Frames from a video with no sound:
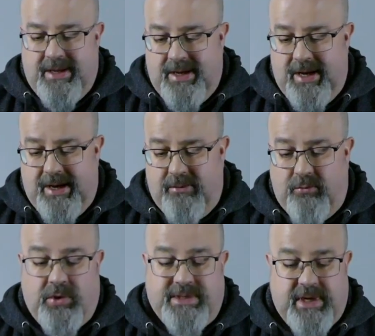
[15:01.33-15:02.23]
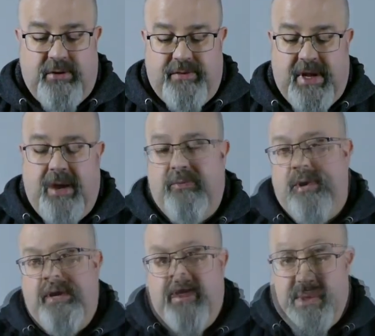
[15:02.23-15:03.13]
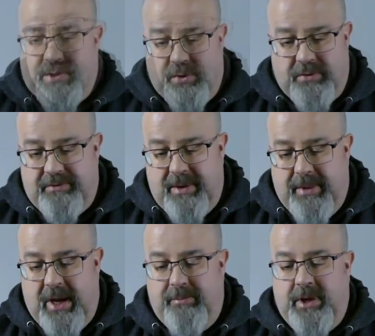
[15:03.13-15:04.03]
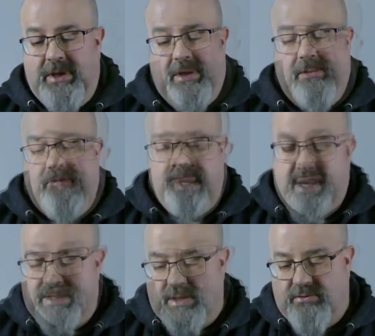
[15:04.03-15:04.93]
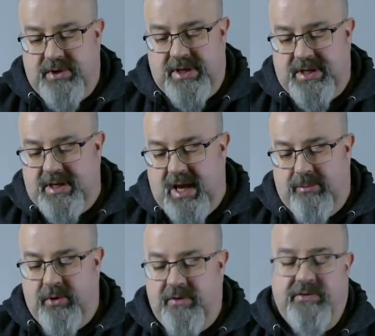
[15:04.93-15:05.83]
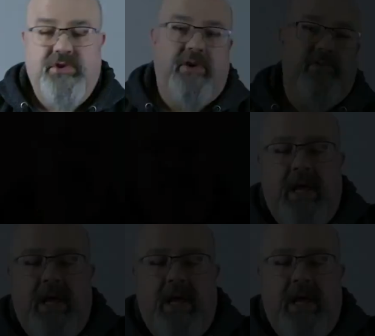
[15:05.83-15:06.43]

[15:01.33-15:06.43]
wants out of a camera. So in my opinion, it's a great camera for travel.